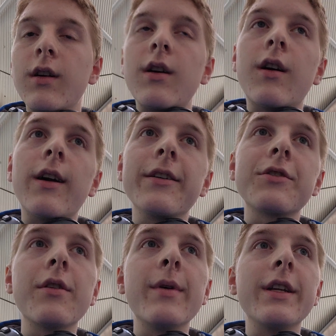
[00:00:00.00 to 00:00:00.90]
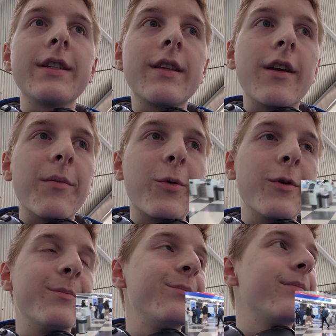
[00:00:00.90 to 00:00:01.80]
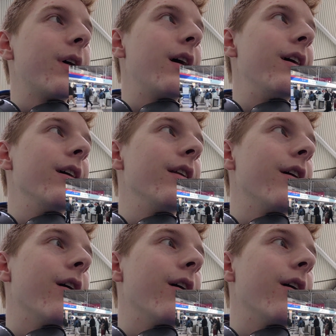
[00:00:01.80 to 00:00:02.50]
Alright, so I made it to the airport, and